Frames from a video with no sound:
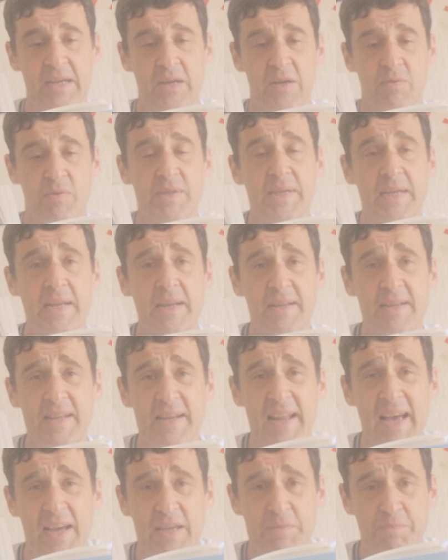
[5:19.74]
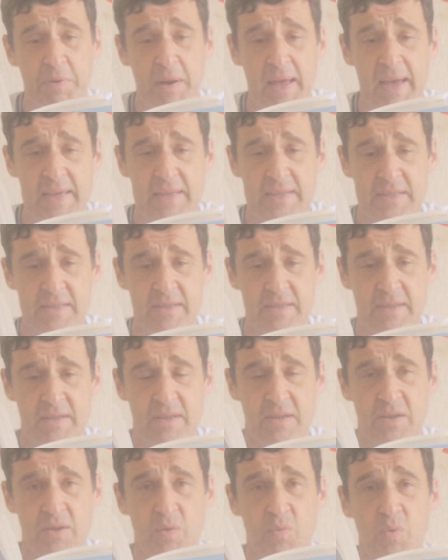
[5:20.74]
Was England a nice place?
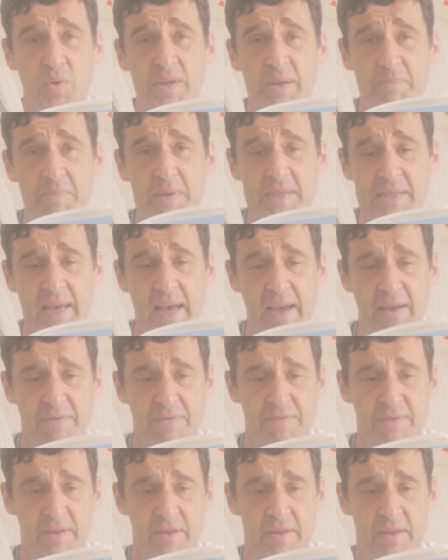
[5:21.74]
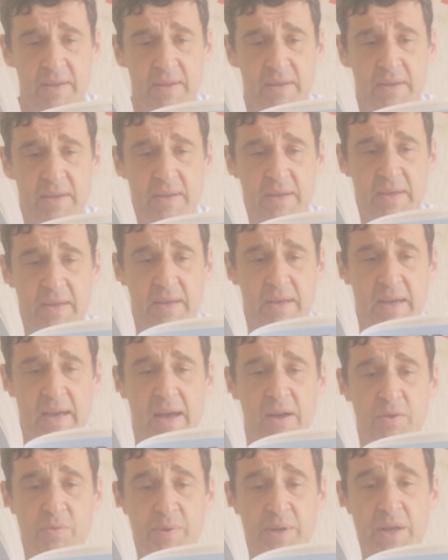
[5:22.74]
Would it be safe?
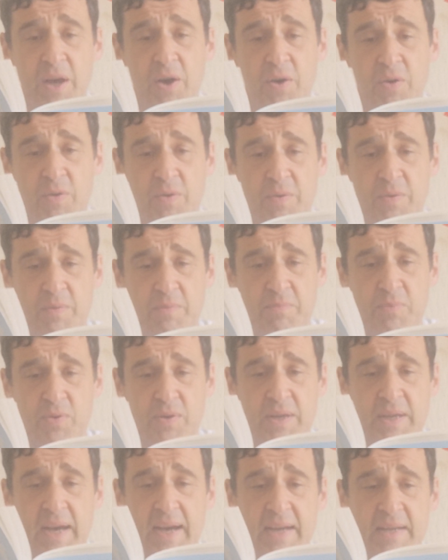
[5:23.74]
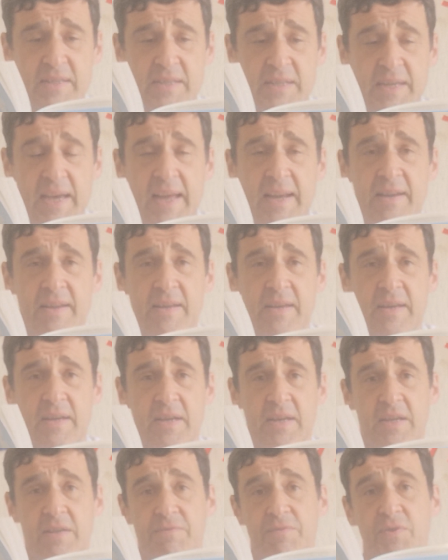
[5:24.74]
How do we know? Mordecai asked again,
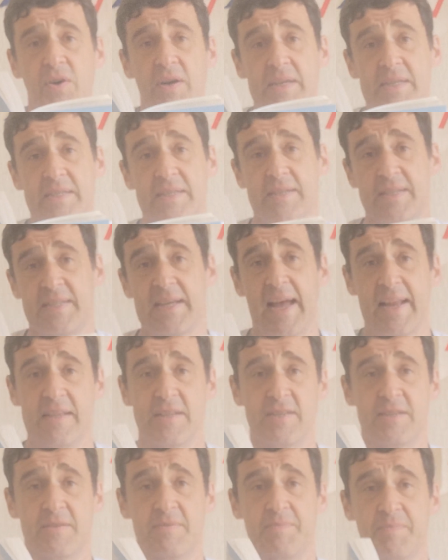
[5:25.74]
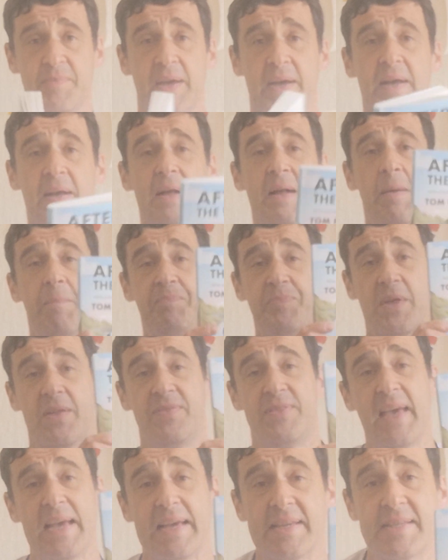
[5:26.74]
his voice tense. And
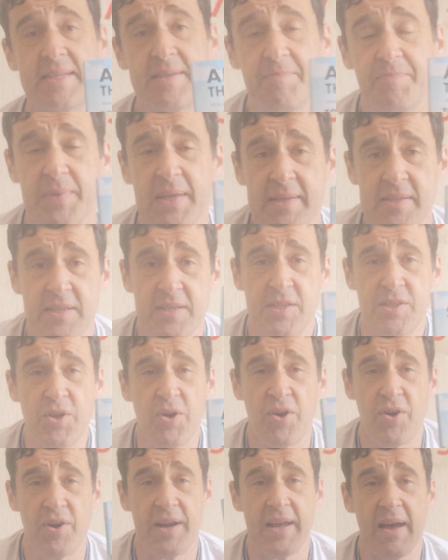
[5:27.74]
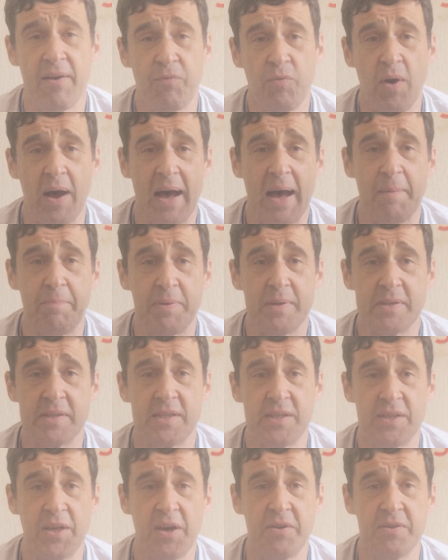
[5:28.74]
this is the story of what happens
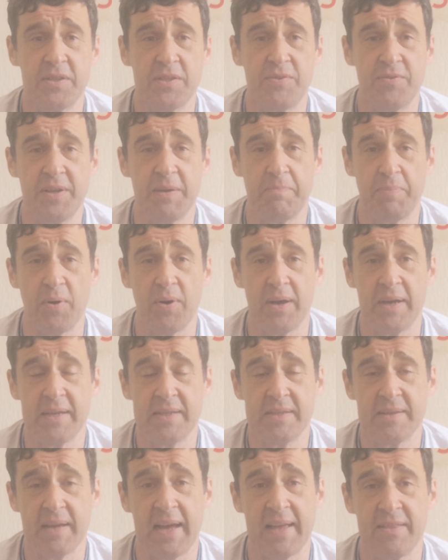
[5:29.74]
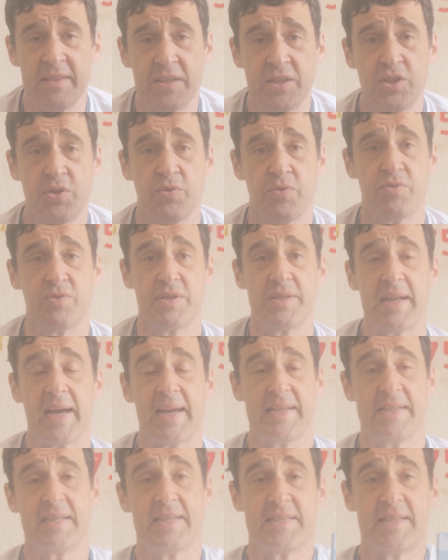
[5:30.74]
to those 3 boys and the
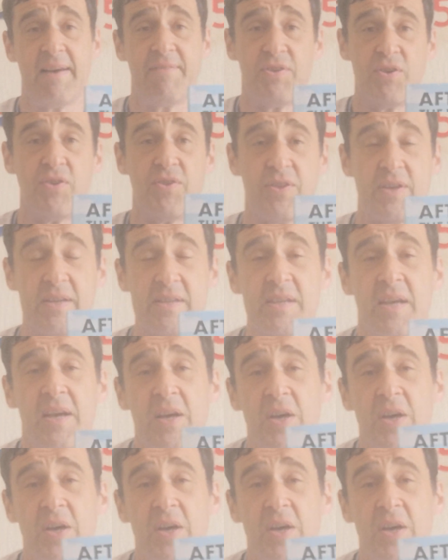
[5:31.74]
297 others